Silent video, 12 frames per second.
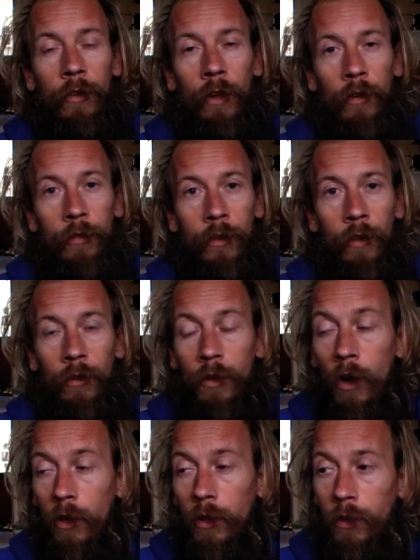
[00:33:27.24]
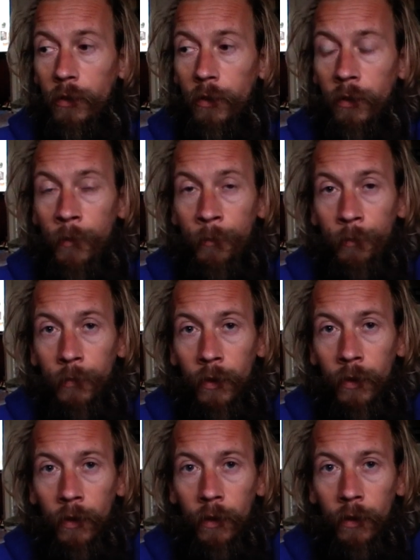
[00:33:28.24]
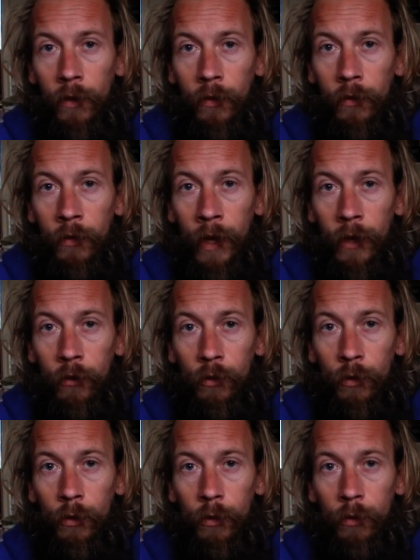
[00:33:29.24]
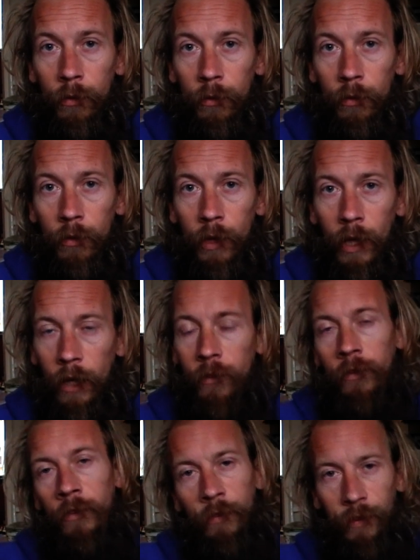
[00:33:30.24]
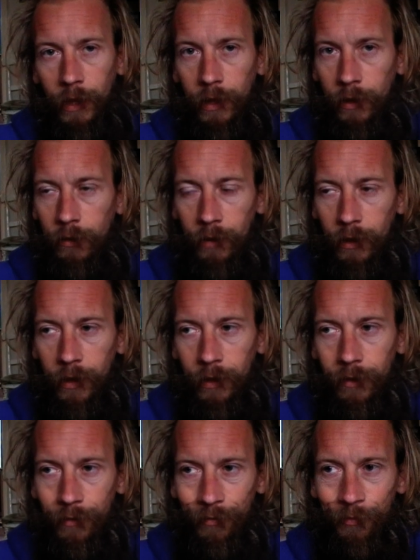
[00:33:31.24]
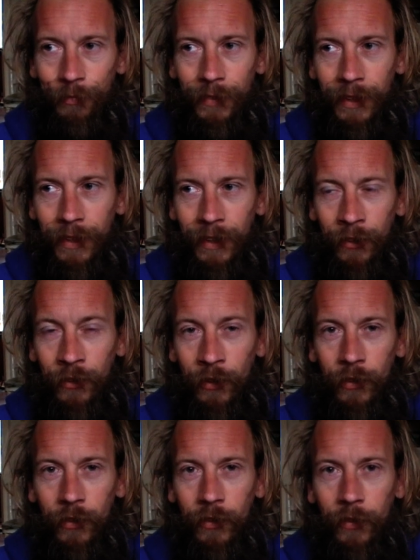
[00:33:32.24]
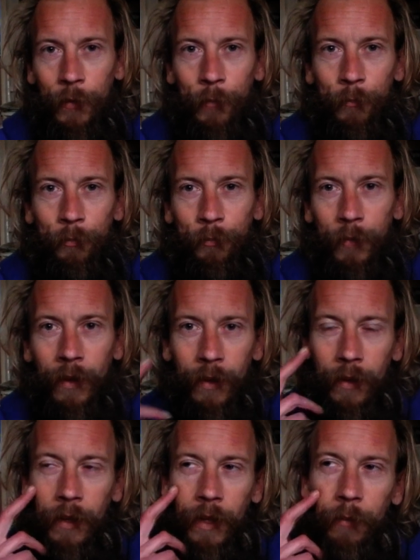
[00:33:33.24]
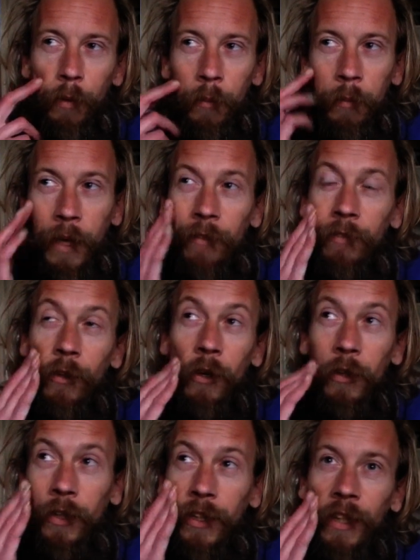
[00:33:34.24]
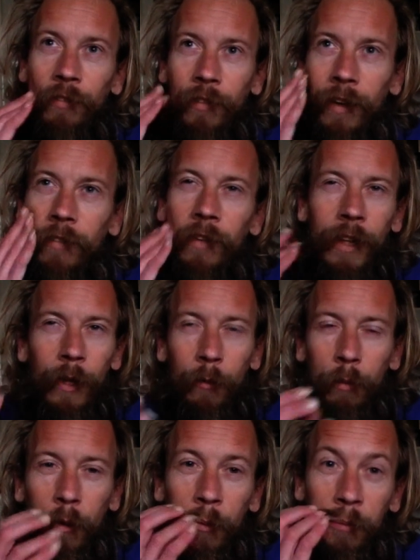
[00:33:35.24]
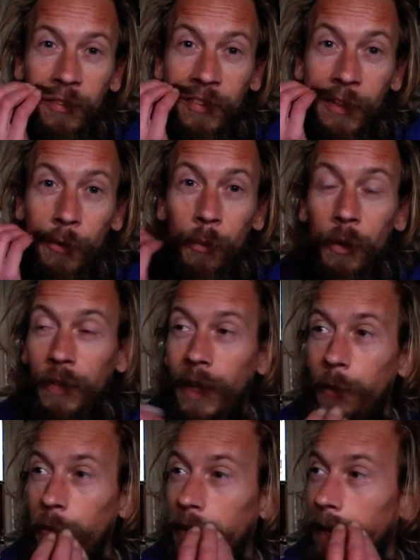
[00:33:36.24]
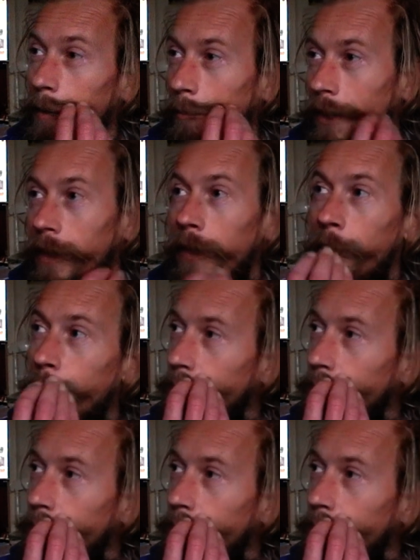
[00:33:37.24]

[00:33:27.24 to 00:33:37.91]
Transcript: I've conquered the, sexual lust feelings. Like, it's just I probably haven't conquered it forever. There'll probably be still one that will get me.